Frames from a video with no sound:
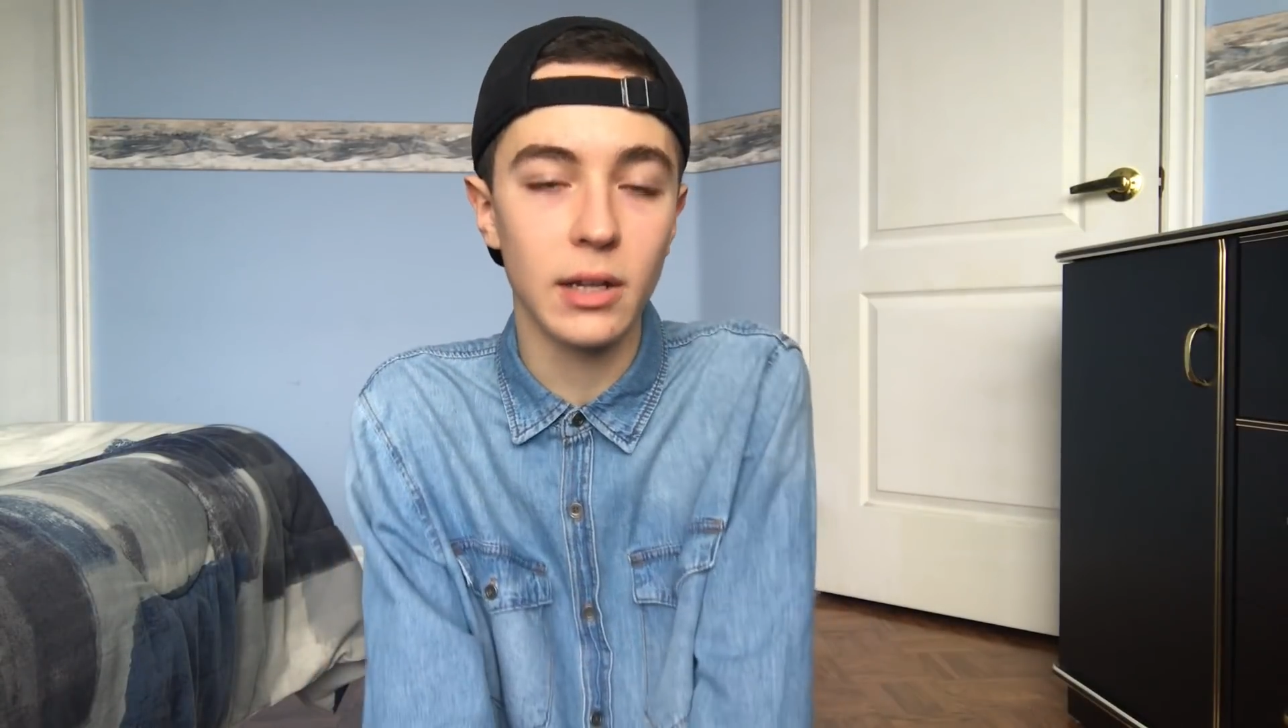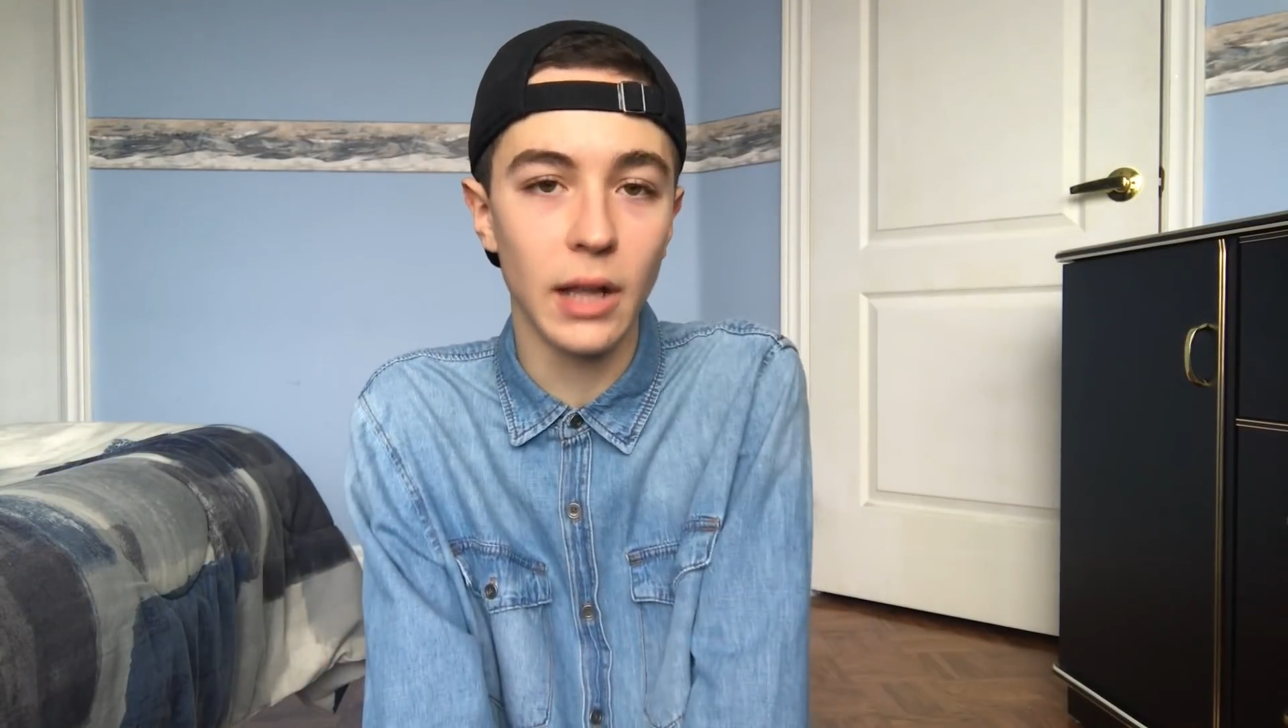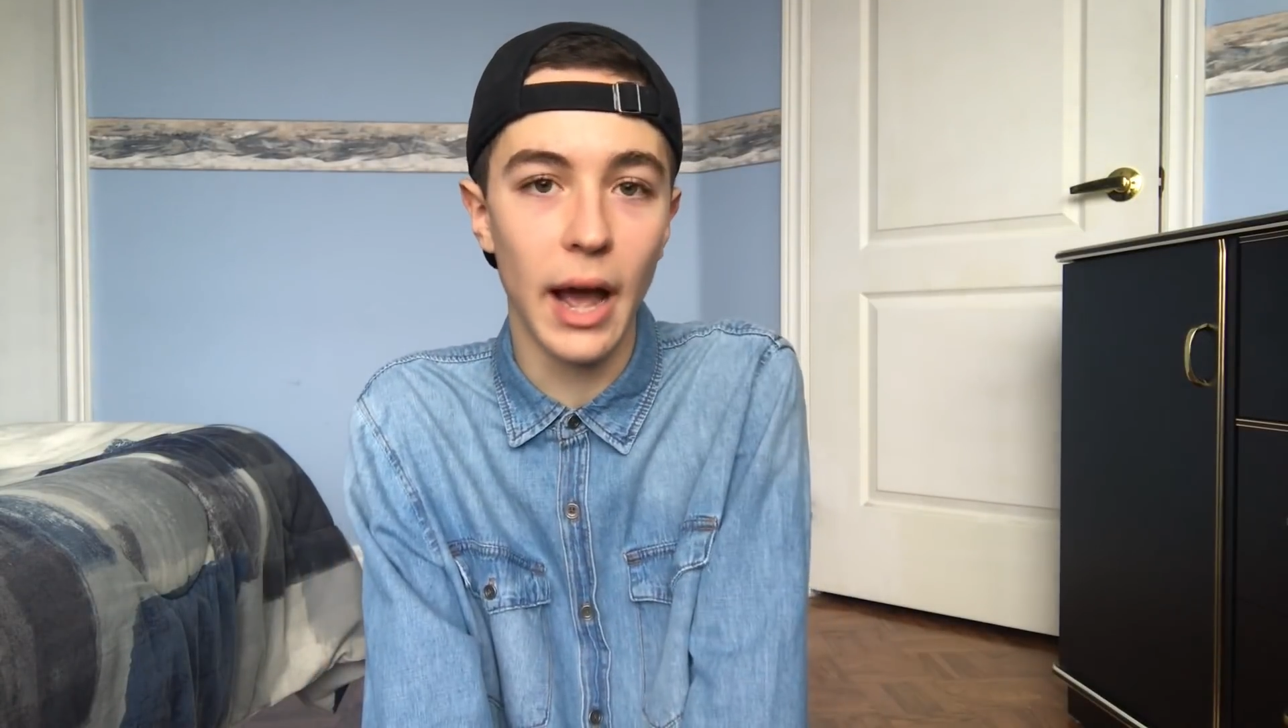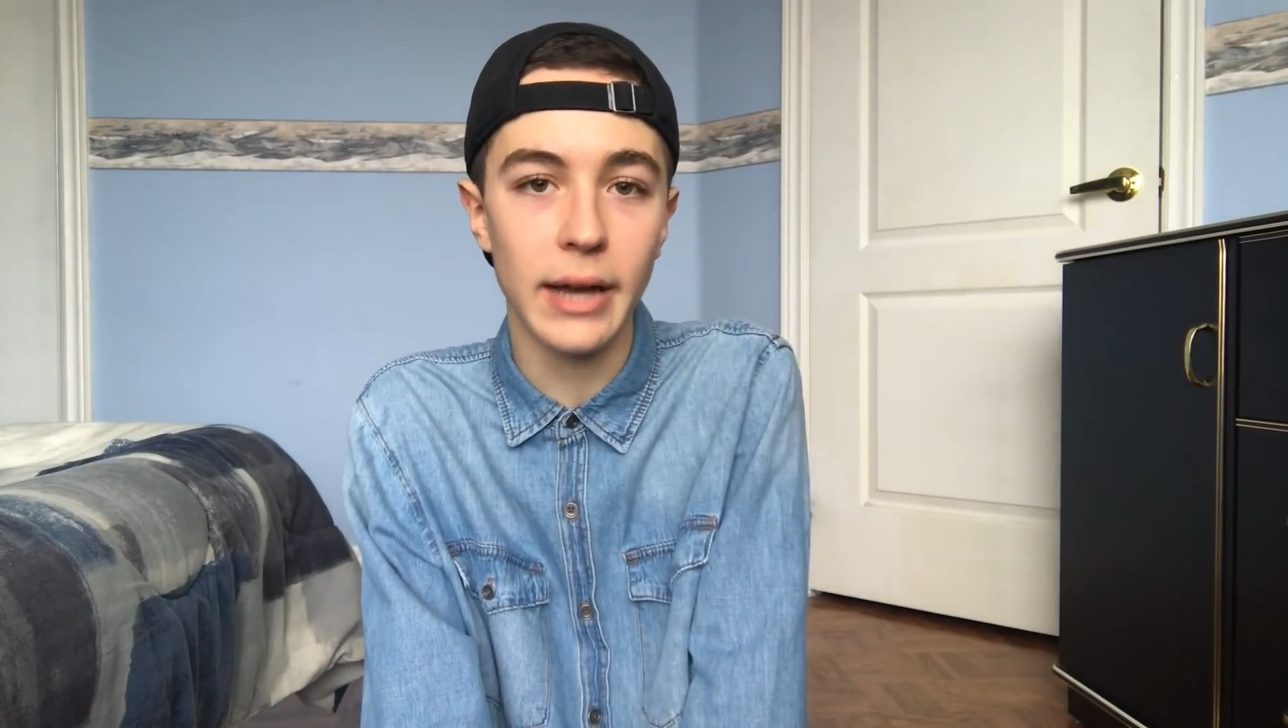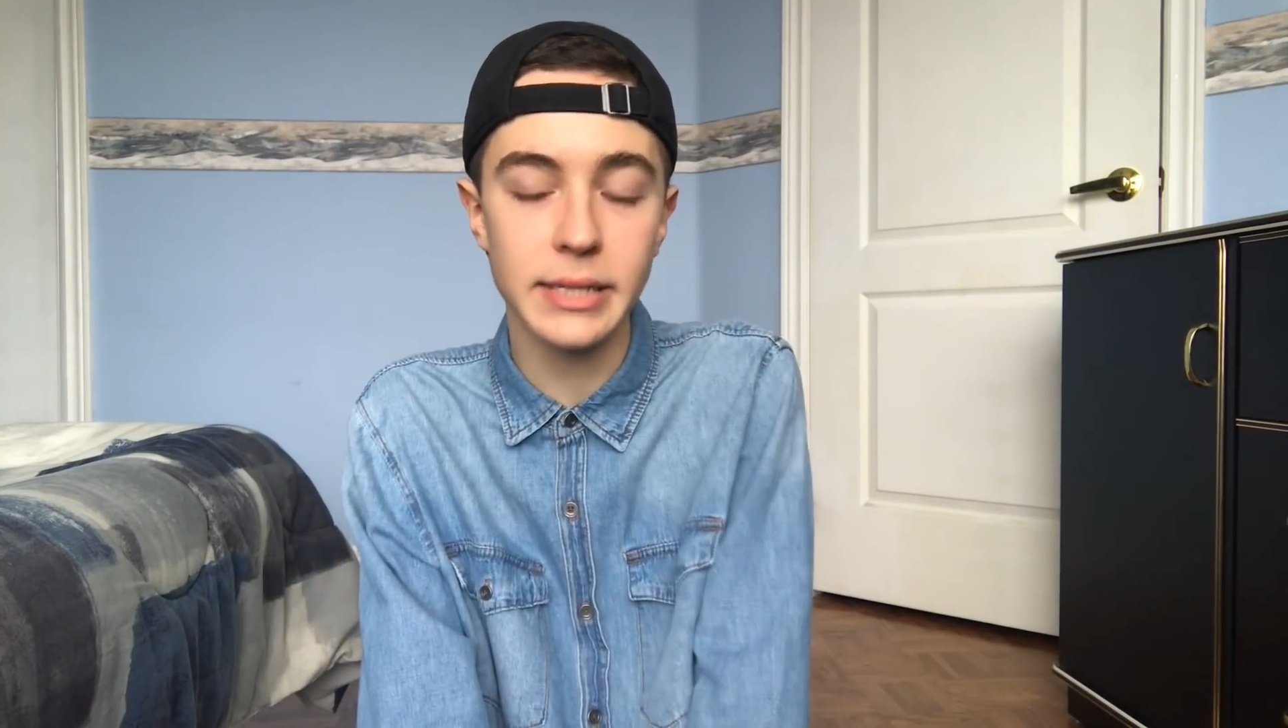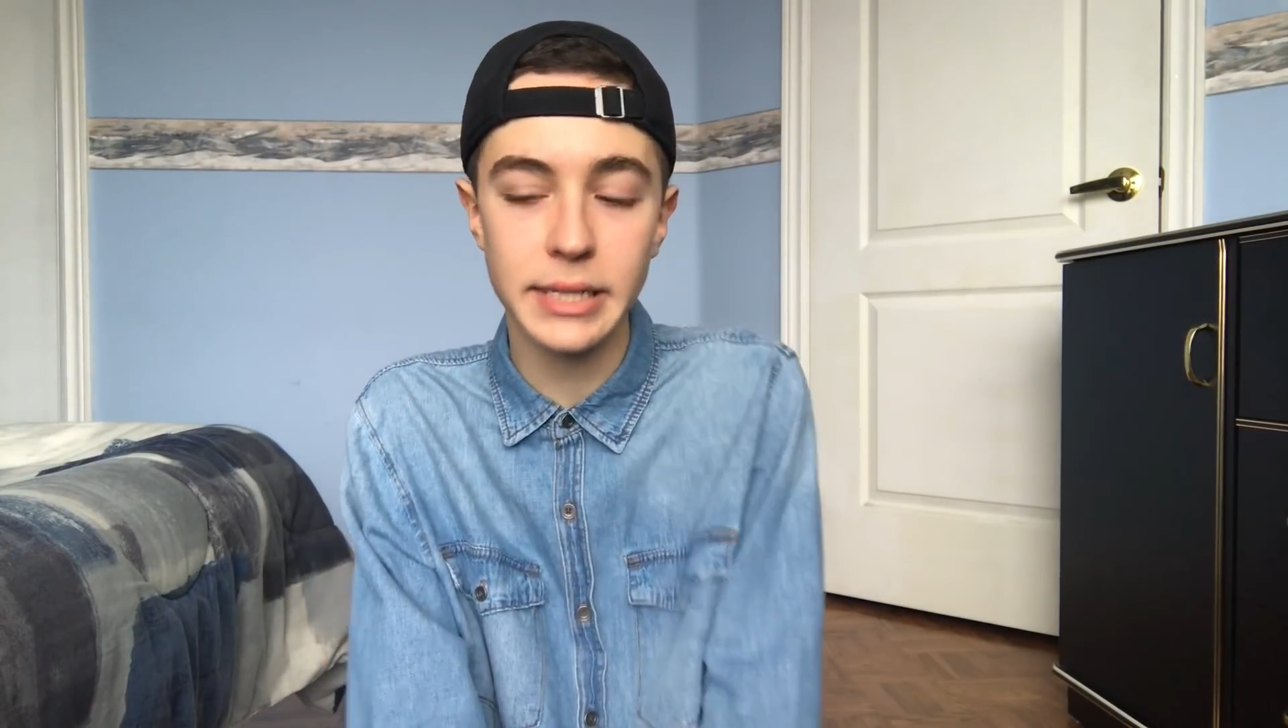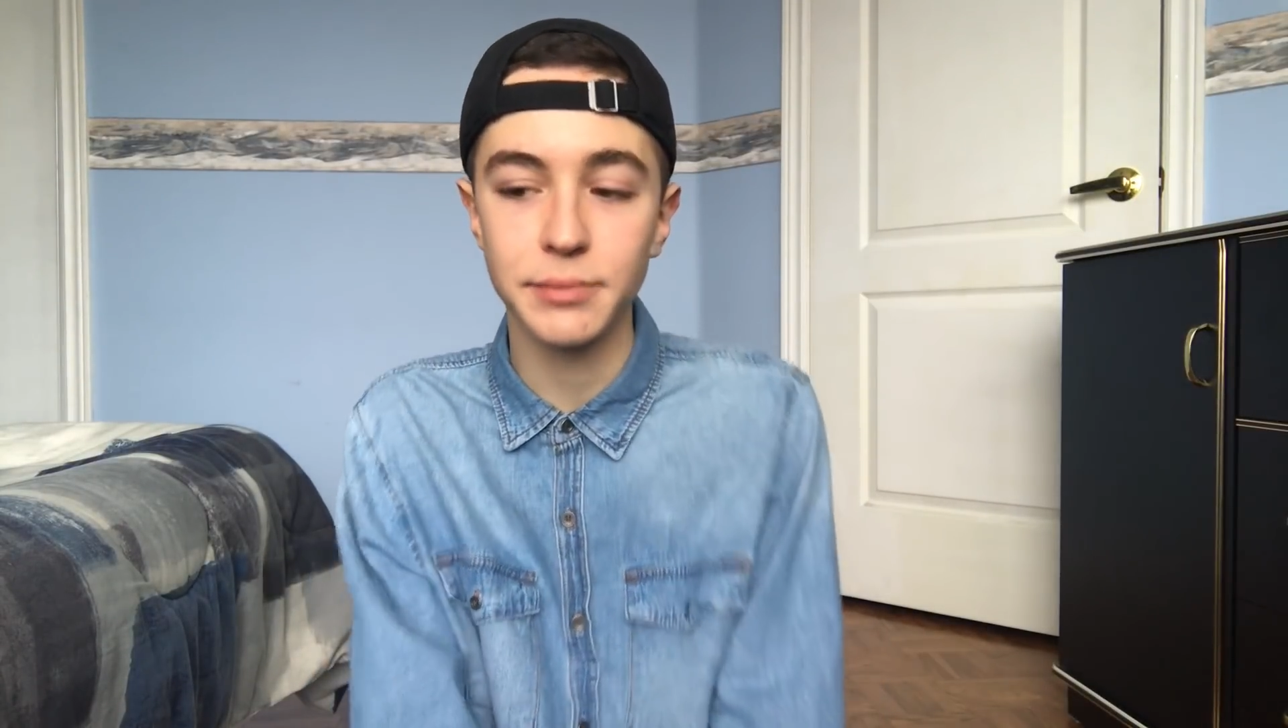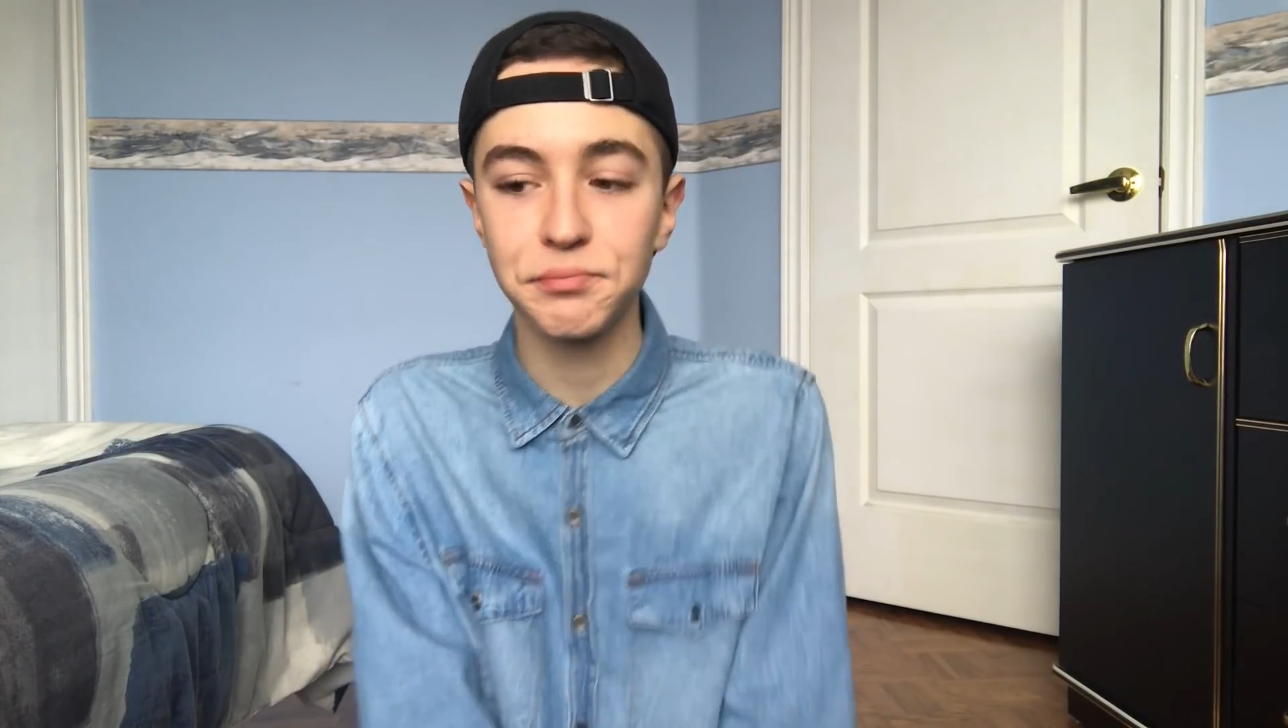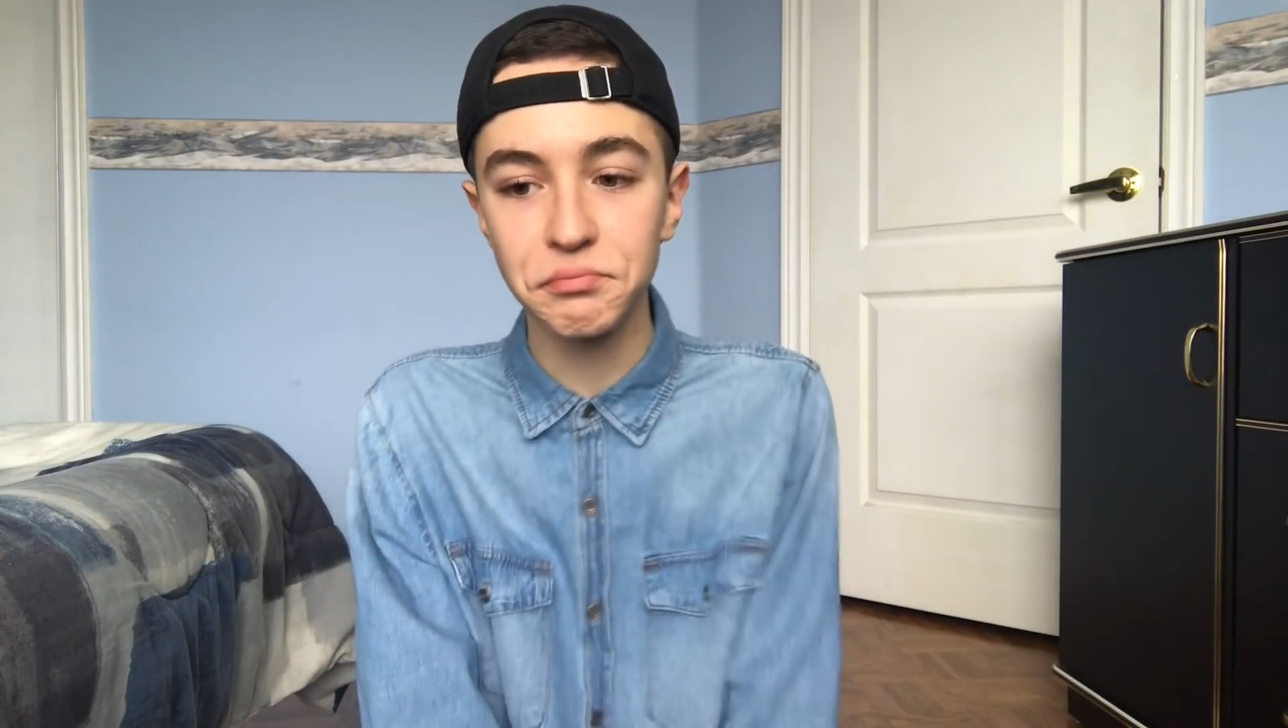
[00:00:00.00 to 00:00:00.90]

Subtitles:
class,